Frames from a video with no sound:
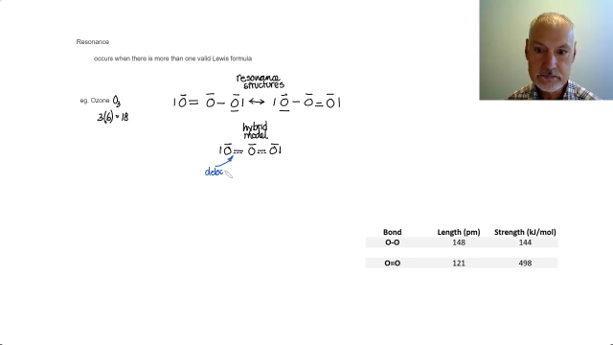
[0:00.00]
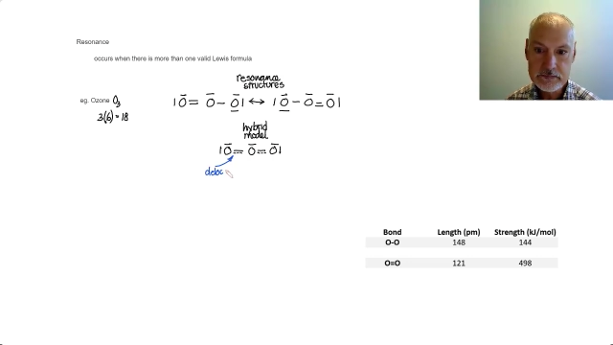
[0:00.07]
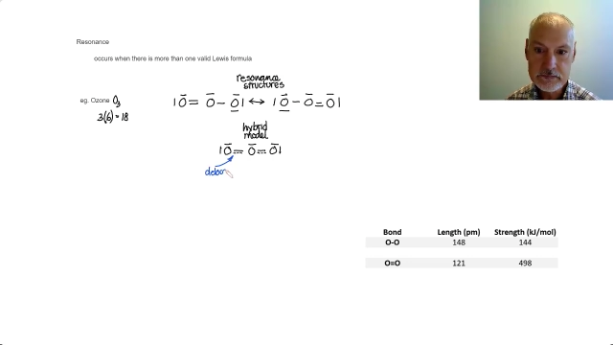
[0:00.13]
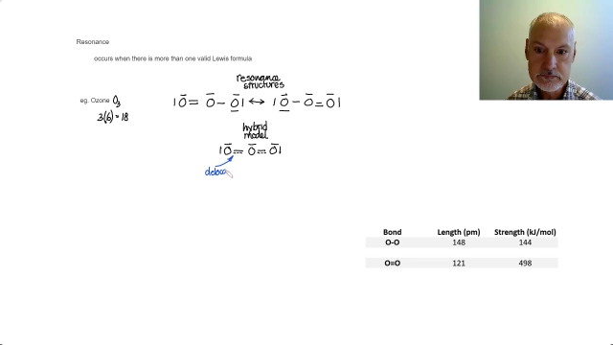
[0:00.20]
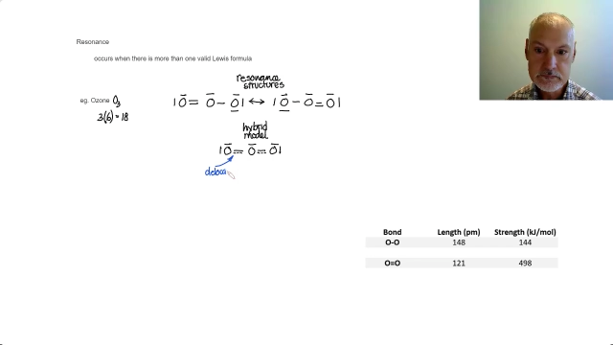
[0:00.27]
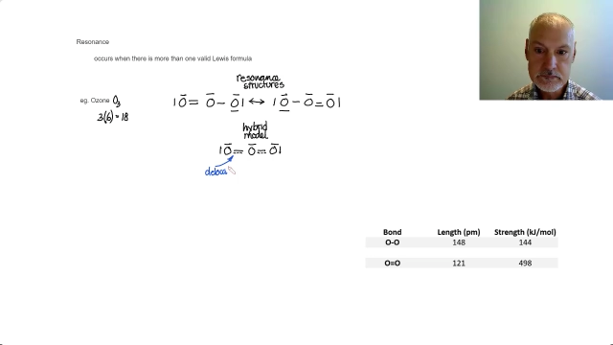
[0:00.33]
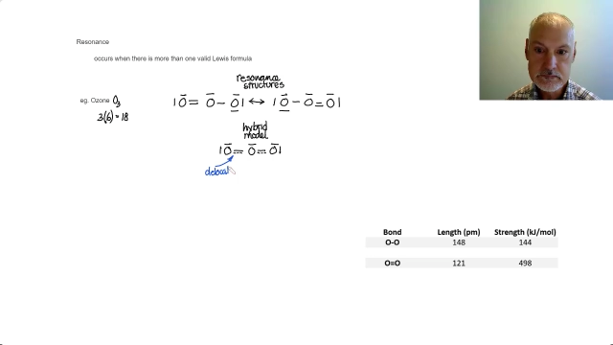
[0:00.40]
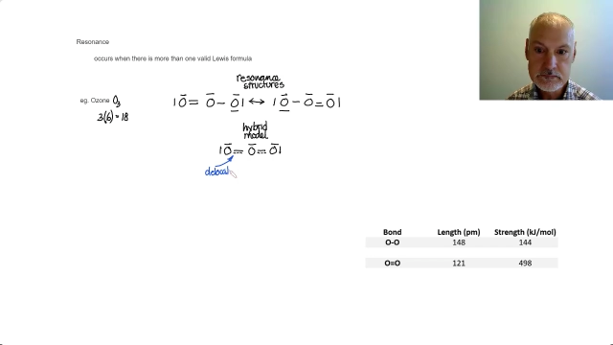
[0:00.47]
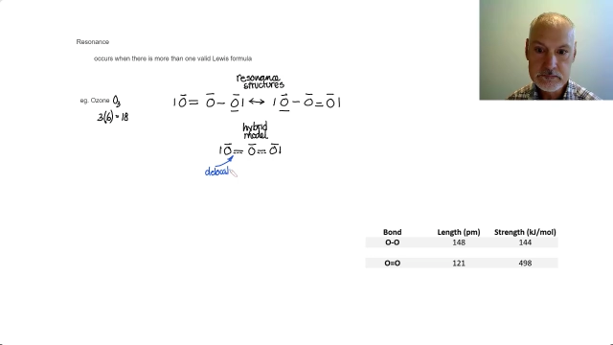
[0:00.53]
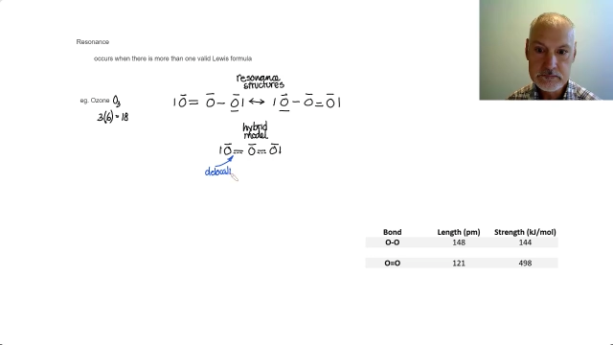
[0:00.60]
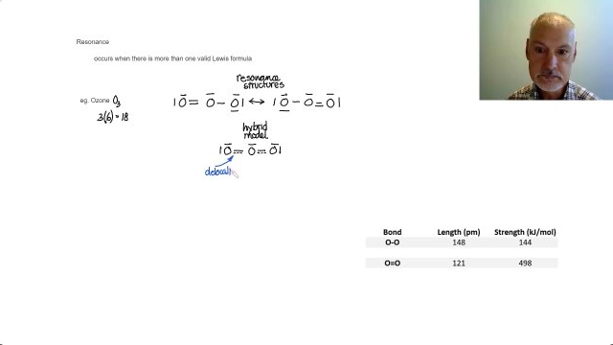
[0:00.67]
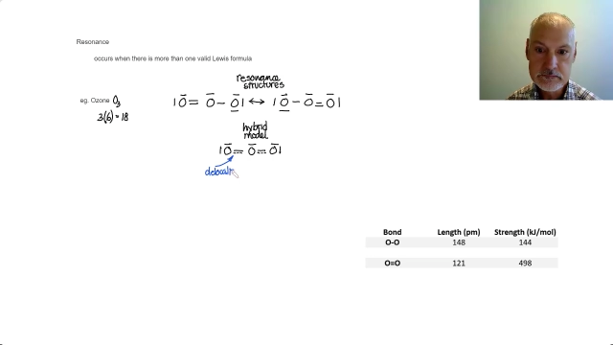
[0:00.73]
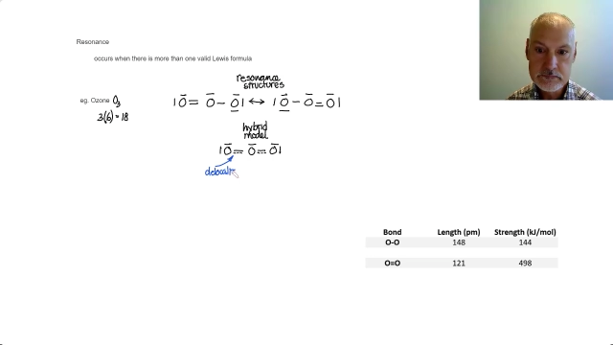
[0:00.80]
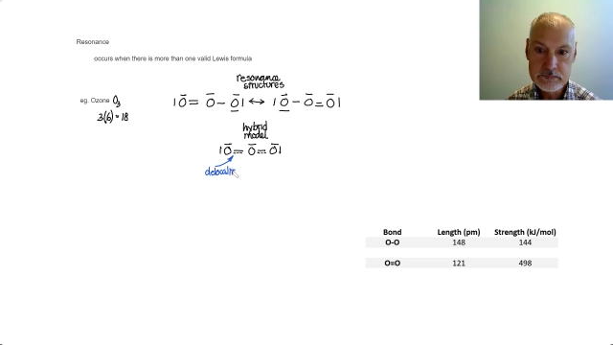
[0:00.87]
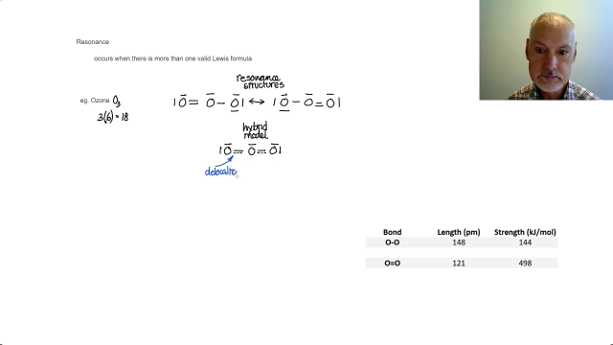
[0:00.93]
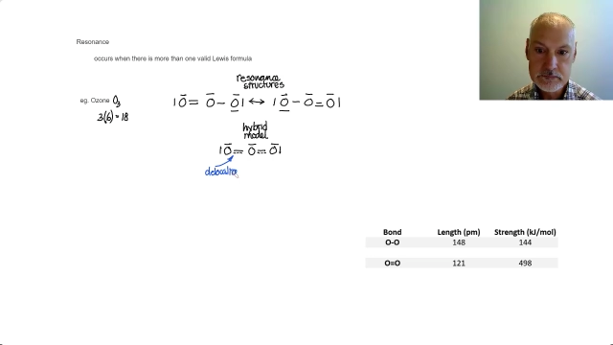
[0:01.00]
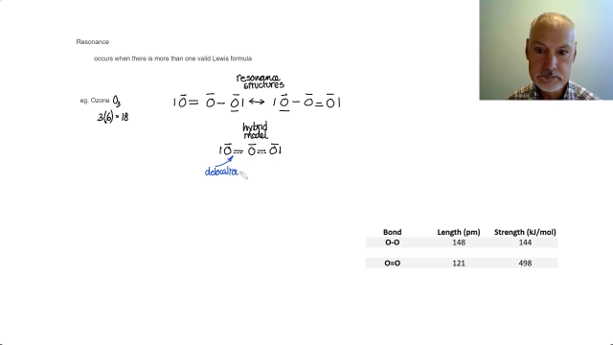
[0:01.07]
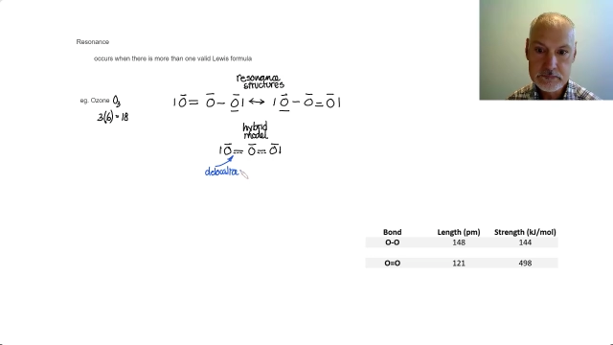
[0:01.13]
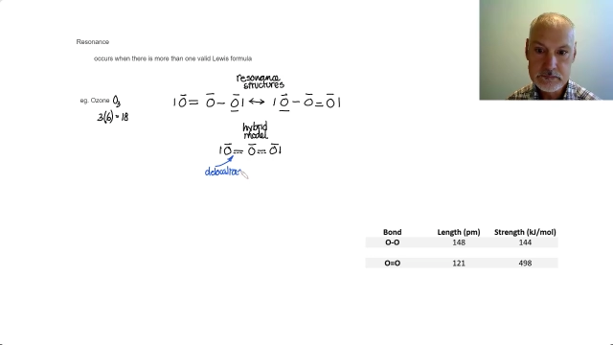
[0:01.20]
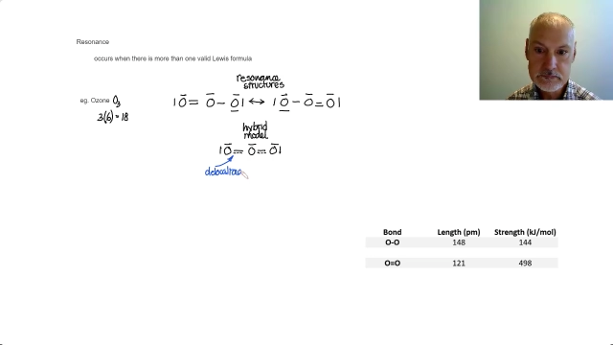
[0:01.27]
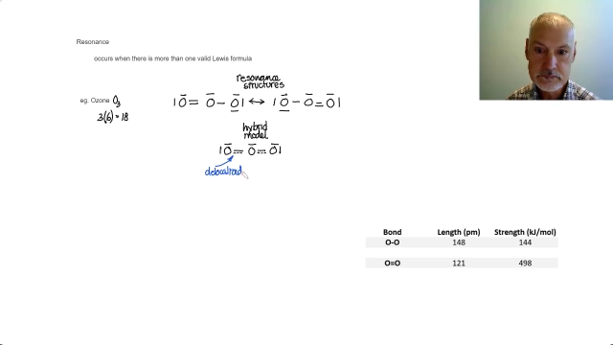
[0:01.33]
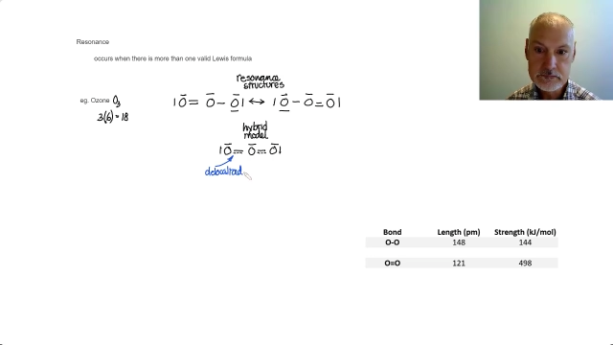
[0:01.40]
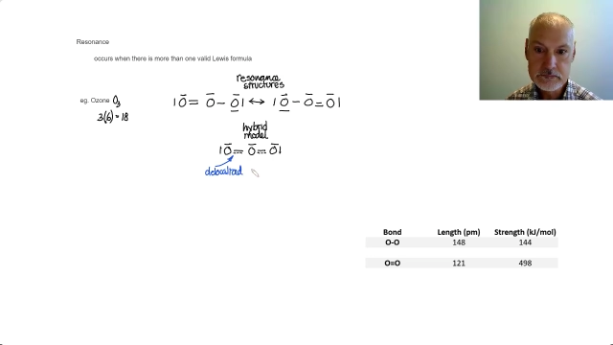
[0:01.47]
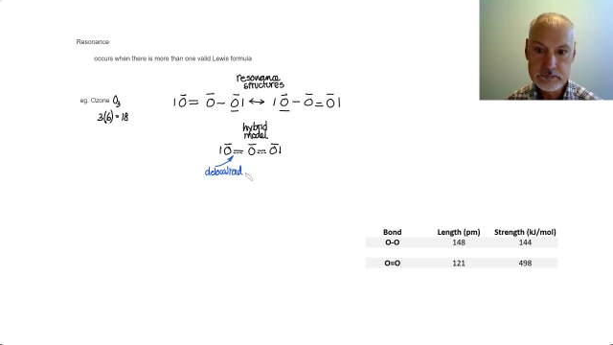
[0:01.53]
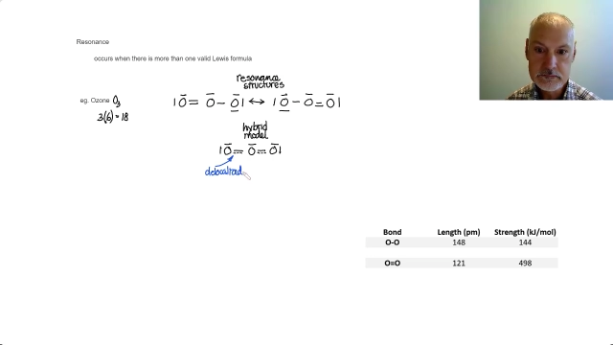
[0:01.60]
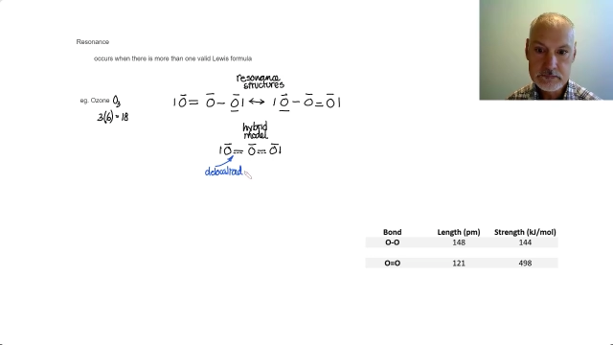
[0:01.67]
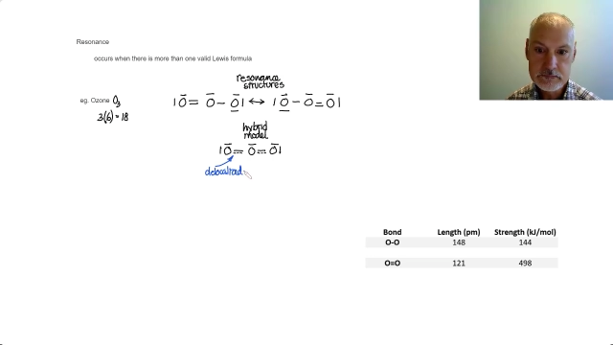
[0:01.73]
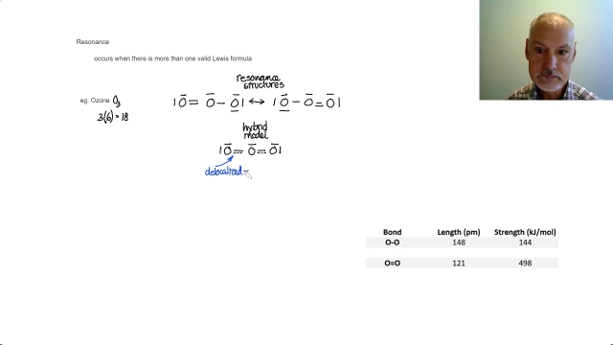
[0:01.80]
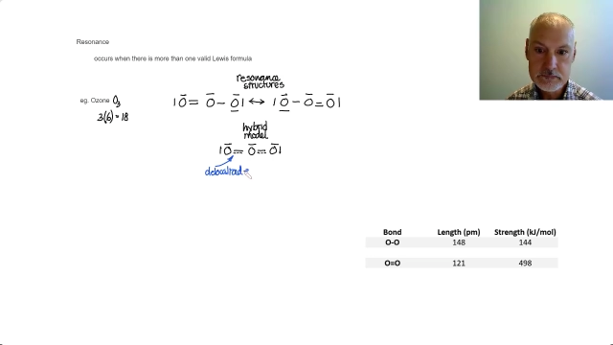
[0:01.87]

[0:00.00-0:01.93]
No one is speaking in this clip.